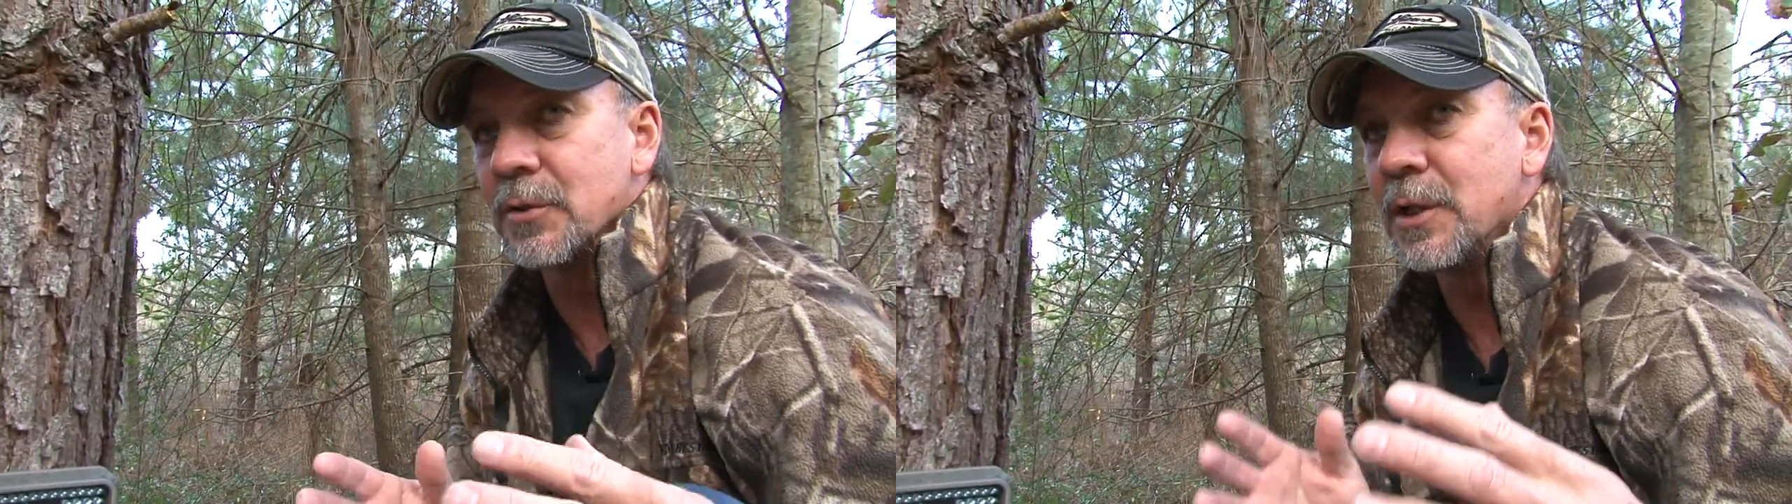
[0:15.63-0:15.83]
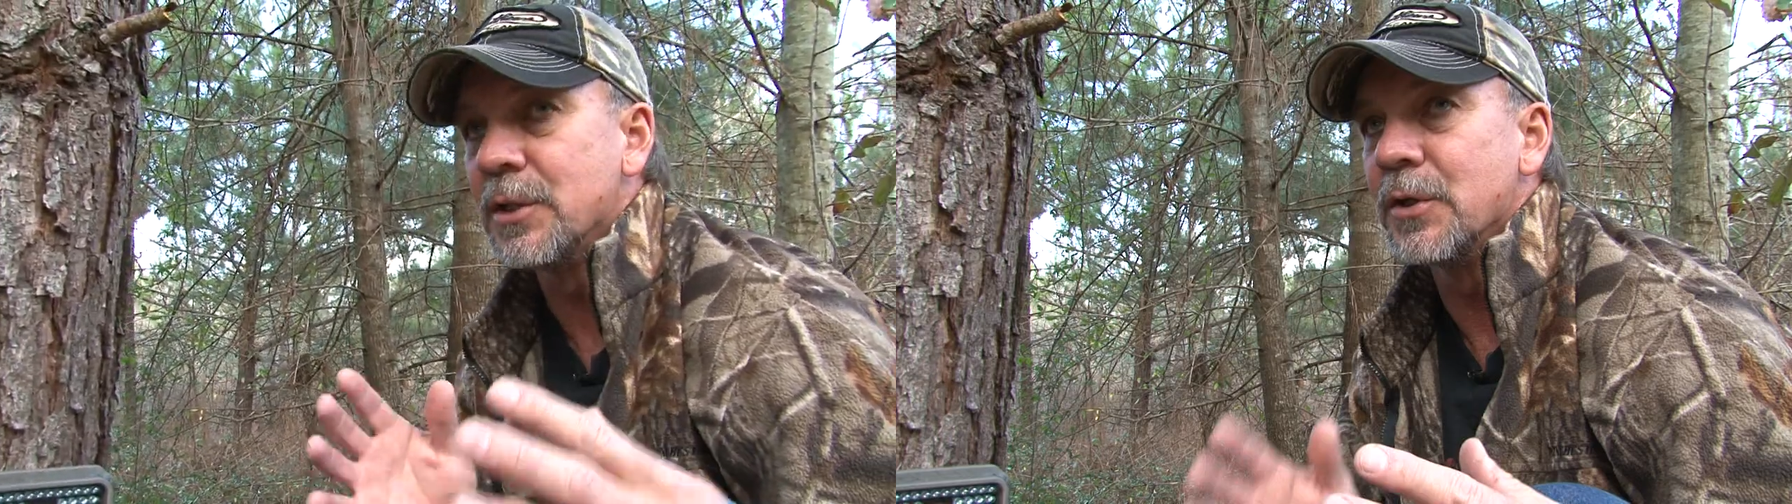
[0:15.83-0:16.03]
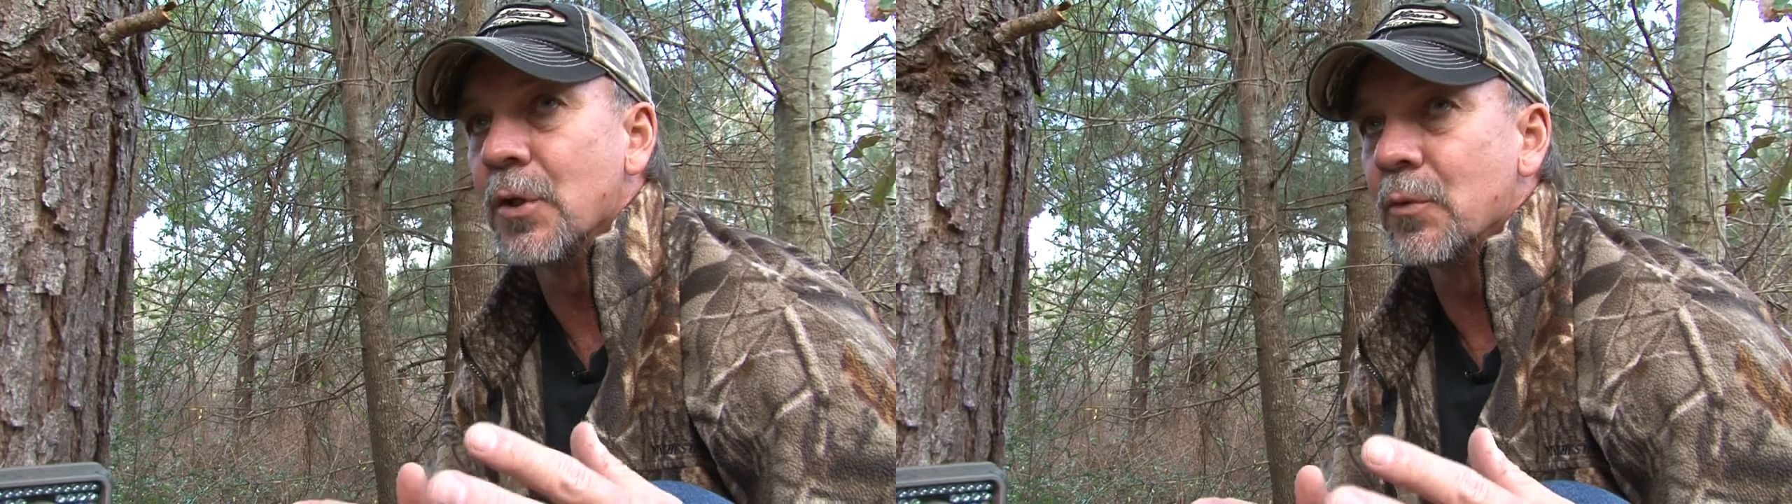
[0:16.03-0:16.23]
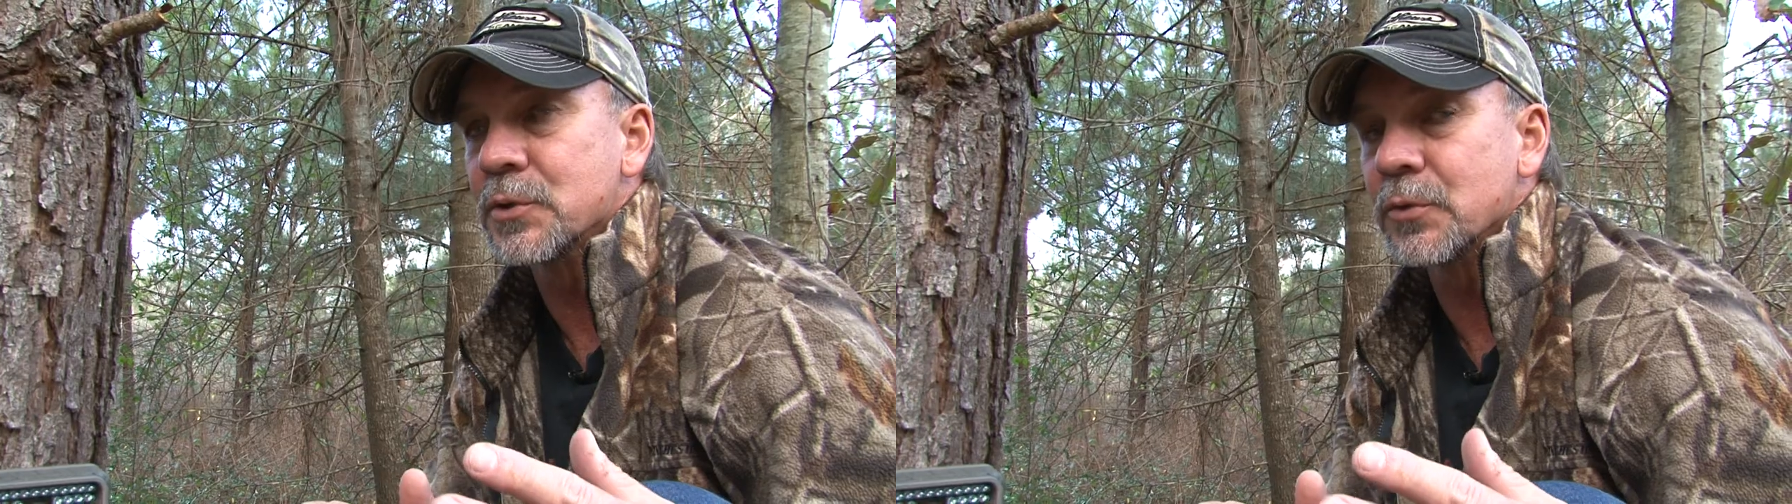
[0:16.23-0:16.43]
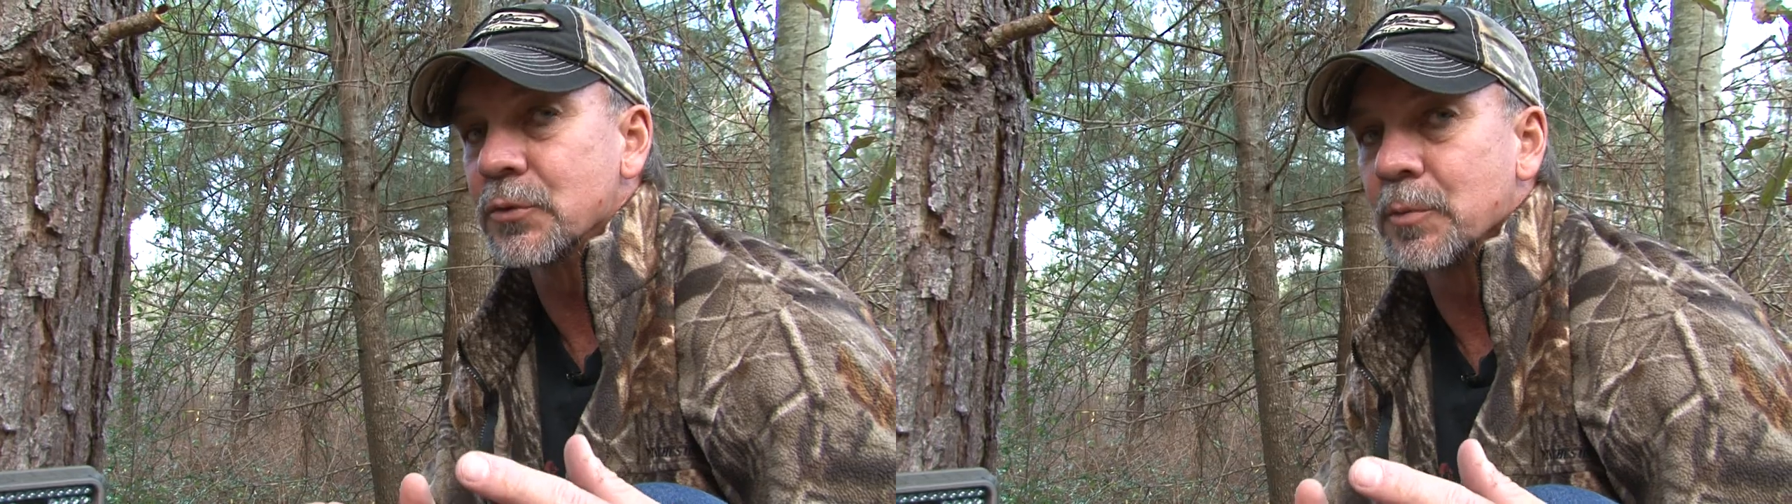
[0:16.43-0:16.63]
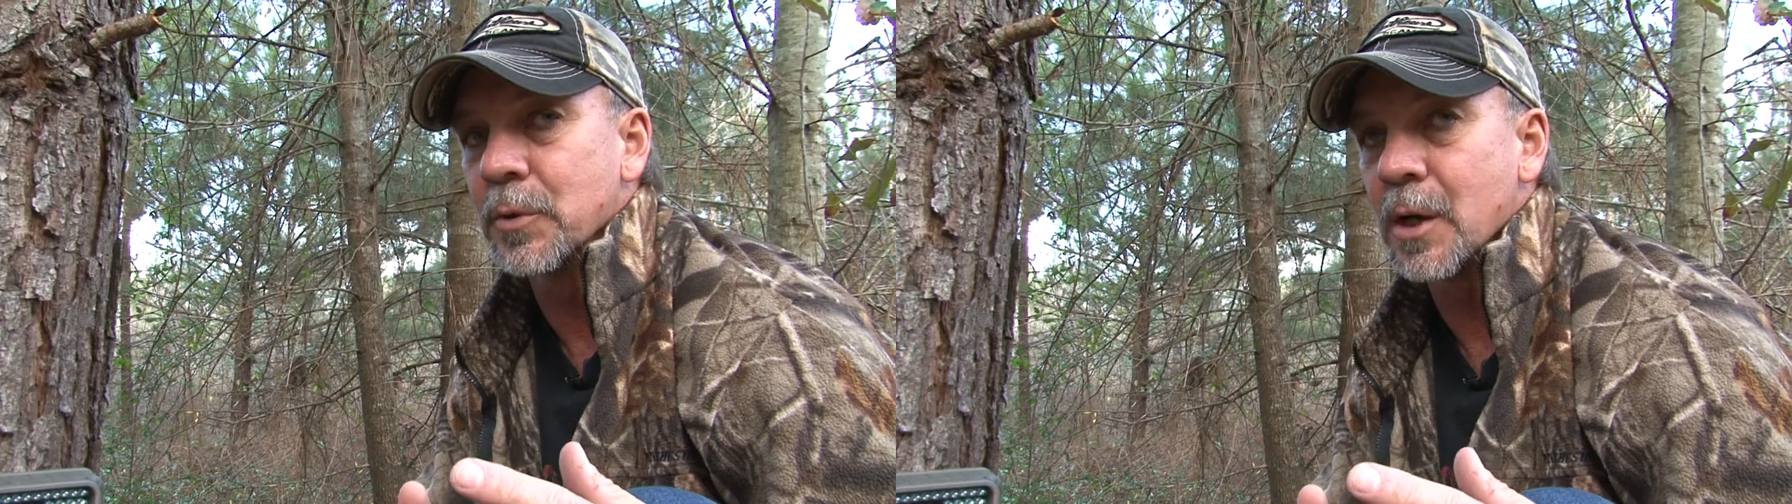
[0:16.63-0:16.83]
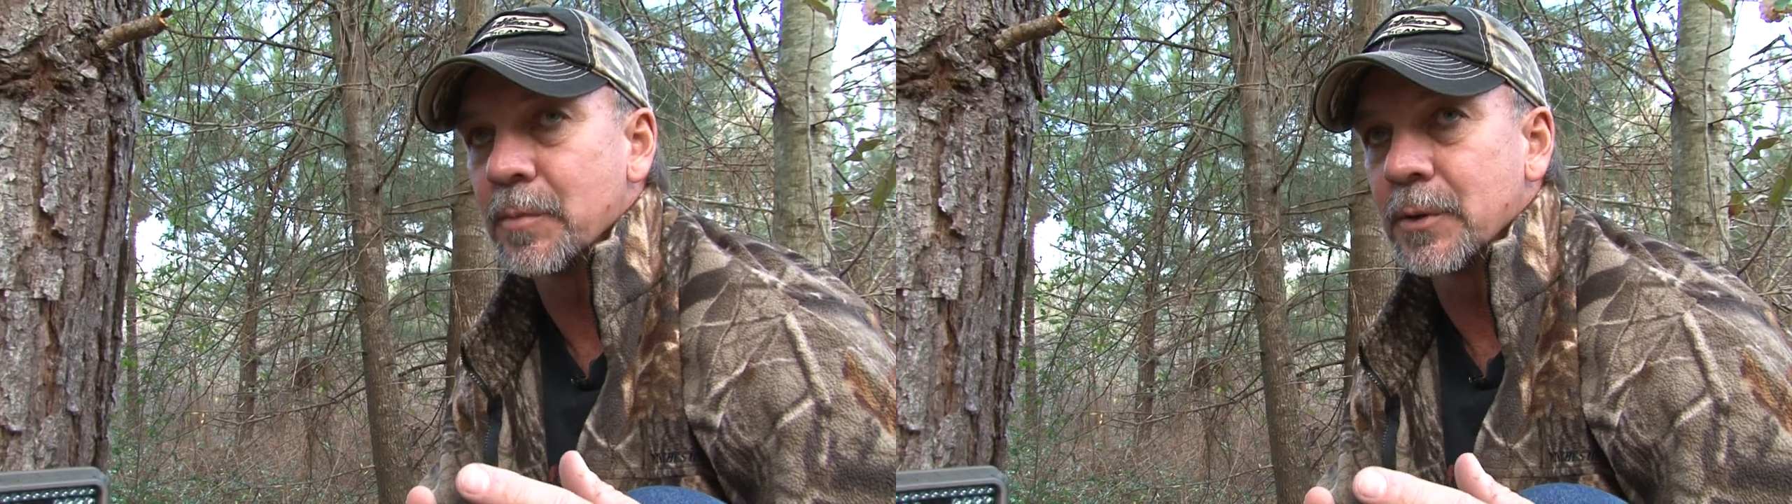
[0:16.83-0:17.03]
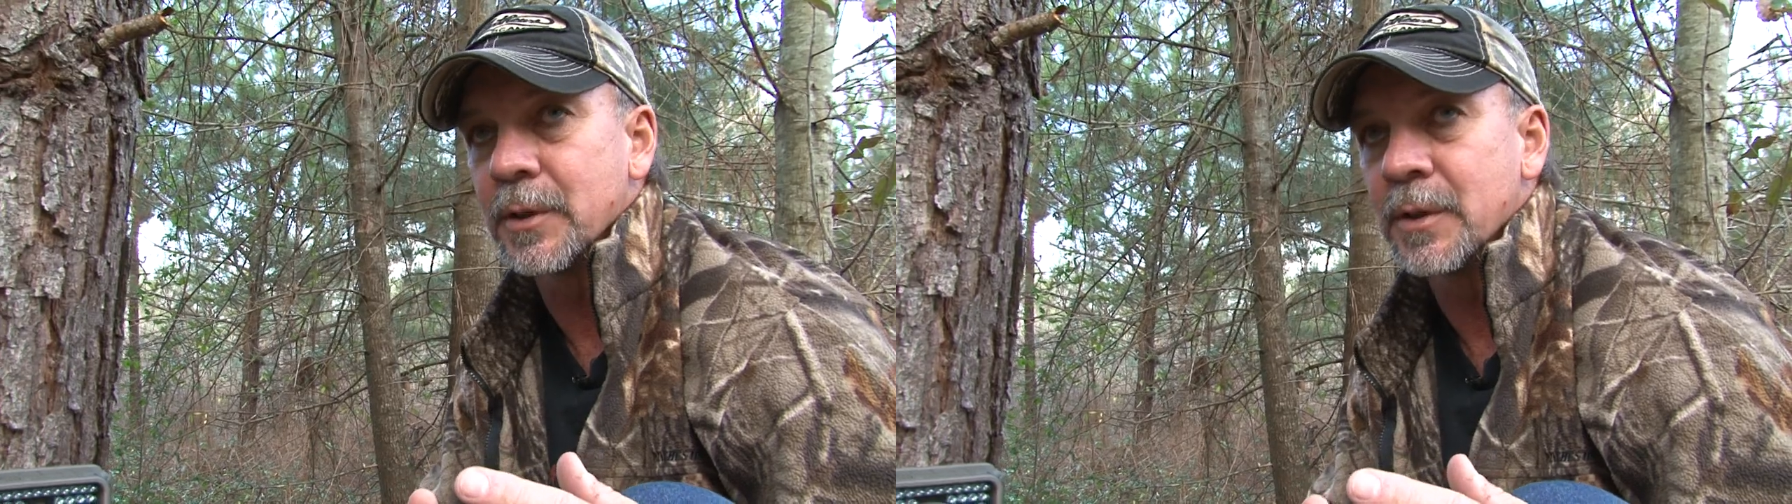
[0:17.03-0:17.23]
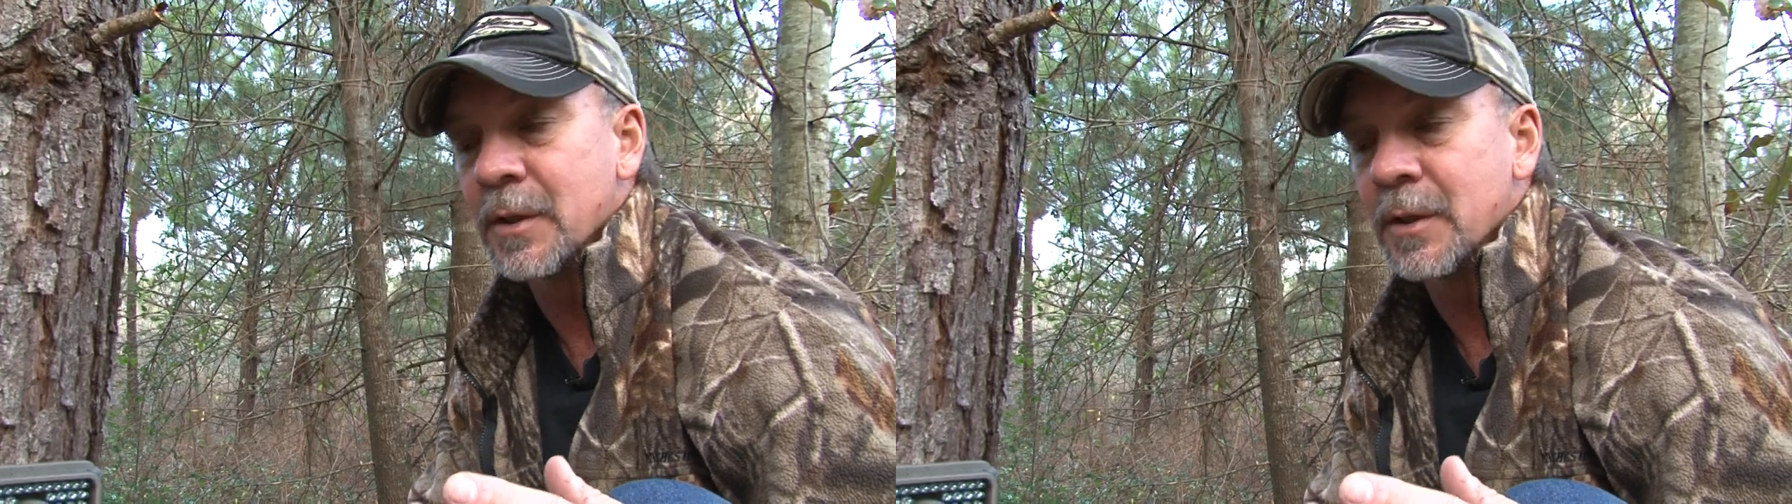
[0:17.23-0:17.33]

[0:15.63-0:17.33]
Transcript: You need to know what's on your property.